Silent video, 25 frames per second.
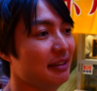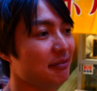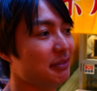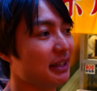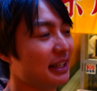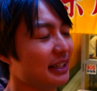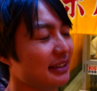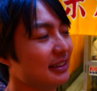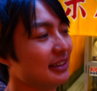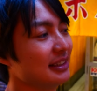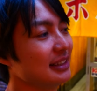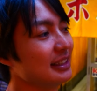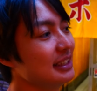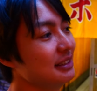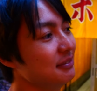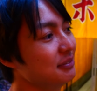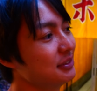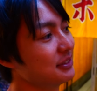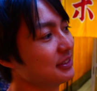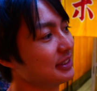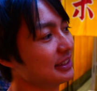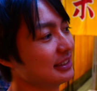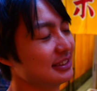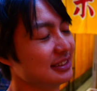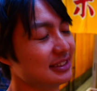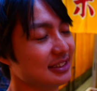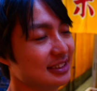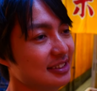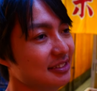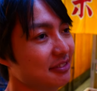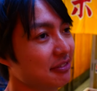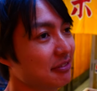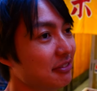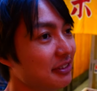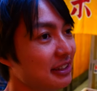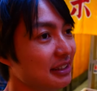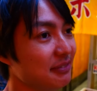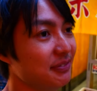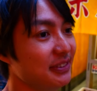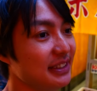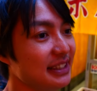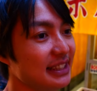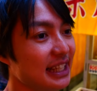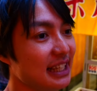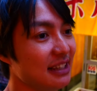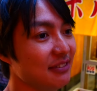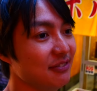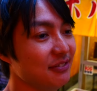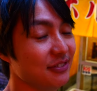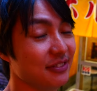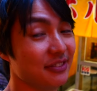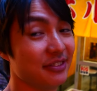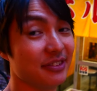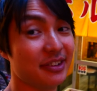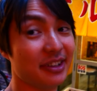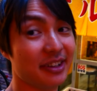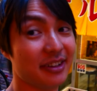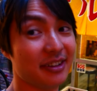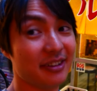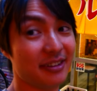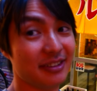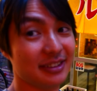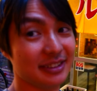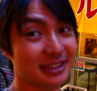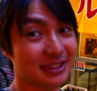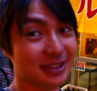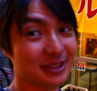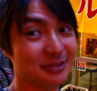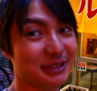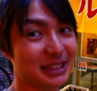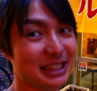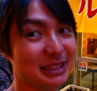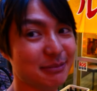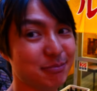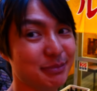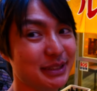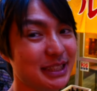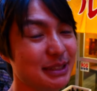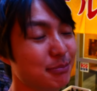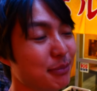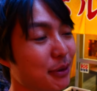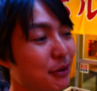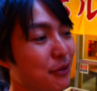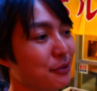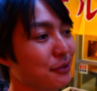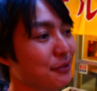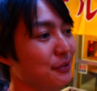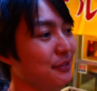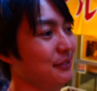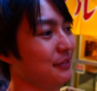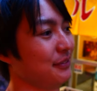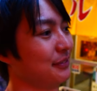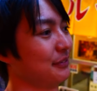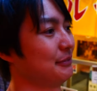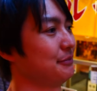But even it's in 3 p.m., there are so many people.